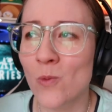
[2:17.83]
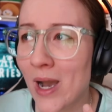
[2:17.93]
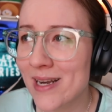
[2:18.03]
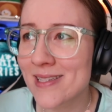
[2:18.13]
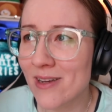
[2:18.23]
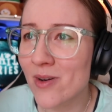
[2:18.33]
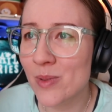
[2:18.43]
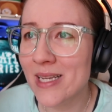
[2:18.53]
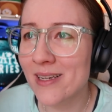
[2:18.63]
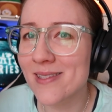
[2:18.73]
Why does
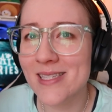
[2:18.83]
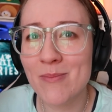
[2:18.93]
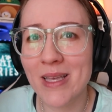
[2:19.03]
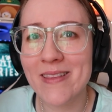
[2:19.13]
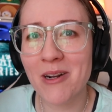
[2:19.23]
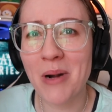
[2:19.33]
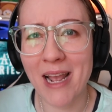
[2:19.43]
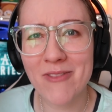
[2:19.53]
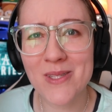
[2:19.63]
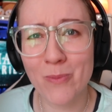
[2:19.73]
everybody else seem like they don't
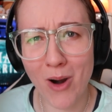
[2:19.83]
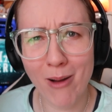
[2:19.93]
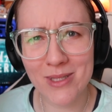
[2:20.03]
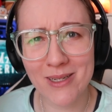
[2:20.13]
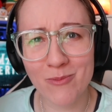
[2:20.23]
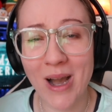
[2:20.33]
have this problem?